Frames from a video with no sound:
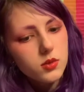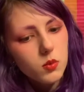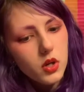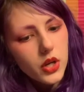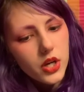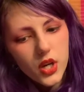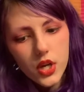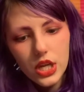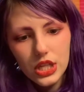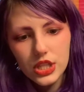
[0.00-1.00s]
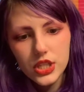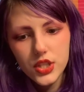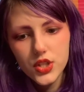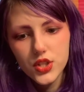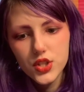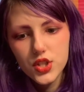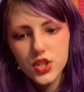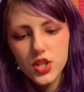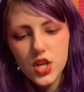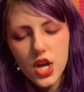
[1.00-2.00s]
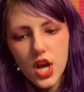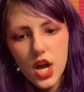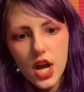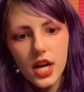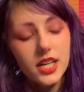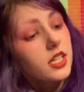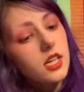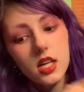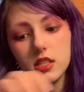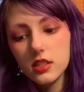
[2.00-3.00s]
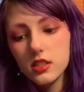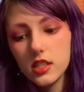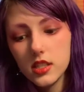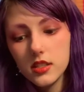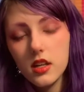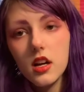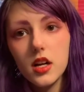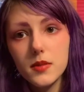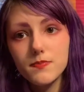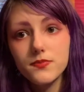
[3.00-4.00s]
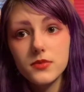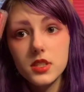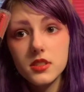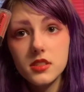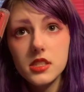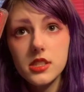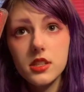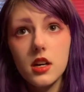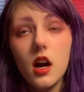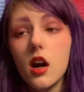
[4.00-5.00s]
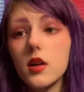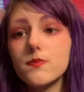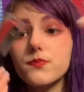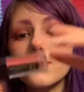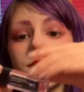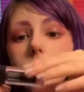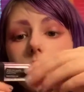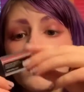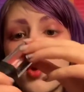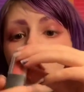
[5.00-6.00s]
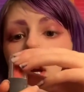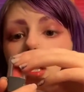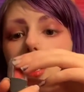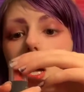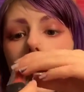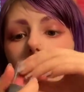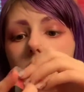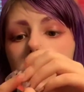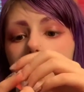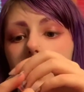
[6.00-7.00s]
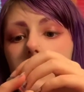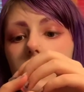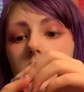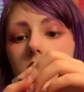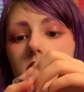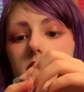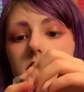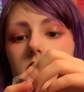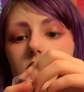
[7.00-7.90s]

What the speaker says: one is another sleek product, and it is in the